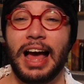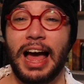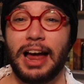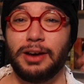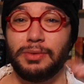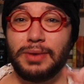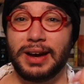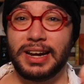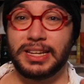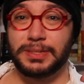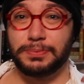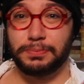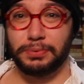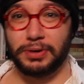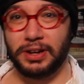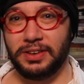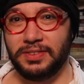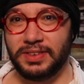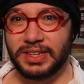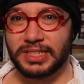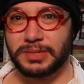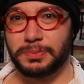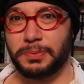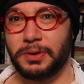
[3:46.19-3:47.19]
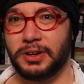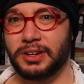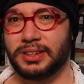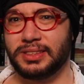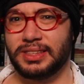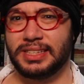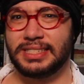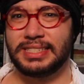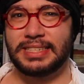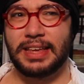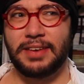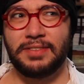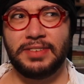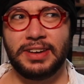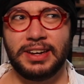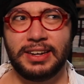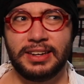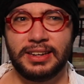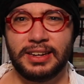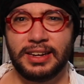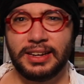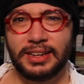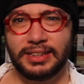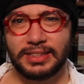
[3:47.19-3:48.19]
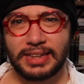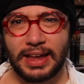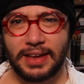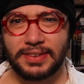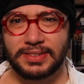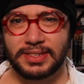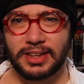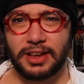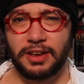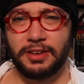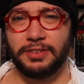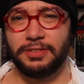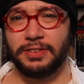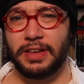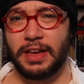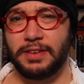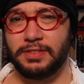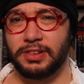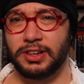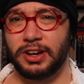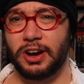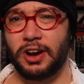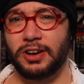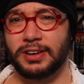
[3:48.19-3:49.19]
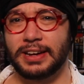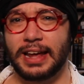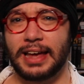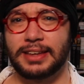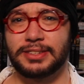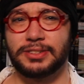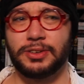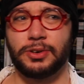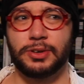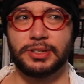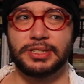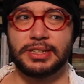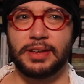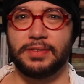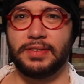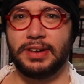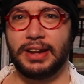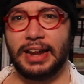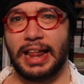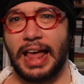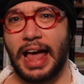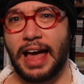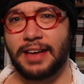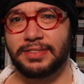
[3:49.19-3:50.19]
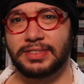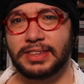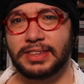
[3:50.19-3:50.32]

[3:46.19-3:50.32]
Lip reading: I read his previous book, The 7 Deaths of Evelyn Hardcastle, or 7.5